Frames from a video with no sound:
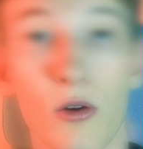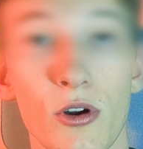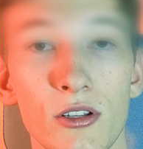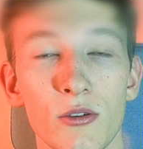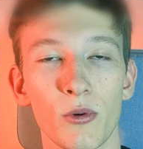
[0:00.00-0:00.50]
All
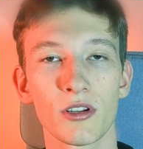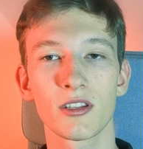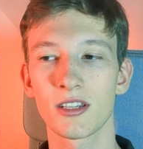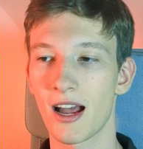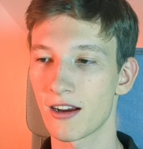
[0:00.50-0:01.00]
right, so what does
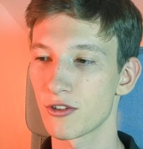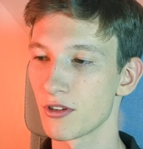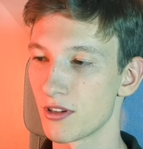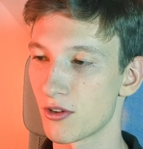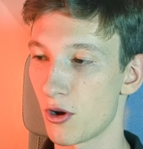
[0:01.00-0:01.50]
this
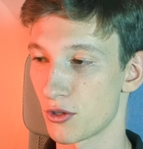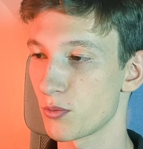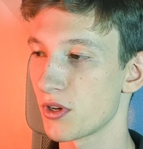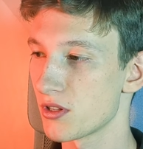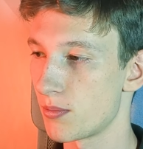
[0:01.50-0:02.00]
actually cost?
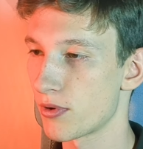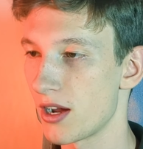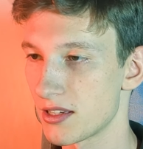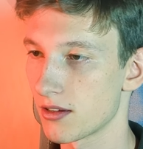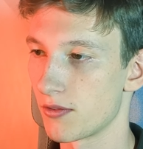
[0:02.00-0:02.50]
What is the
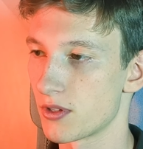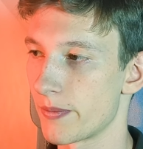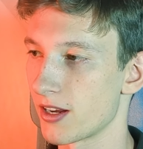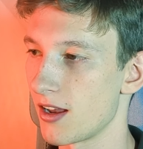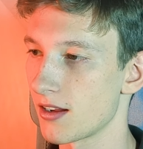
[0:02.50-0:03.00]
pricing of
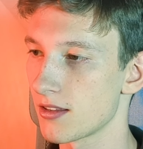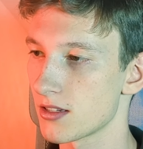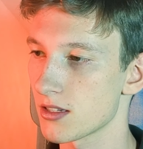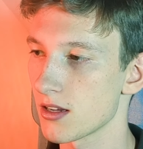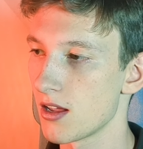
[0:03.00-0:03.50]
something like
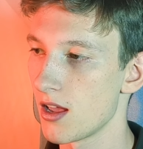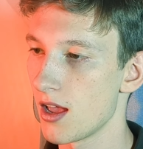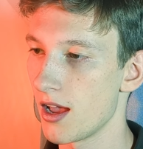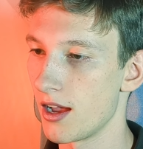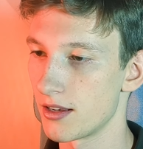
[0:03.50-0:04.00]
this?
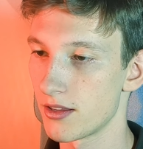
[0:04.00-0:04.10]
And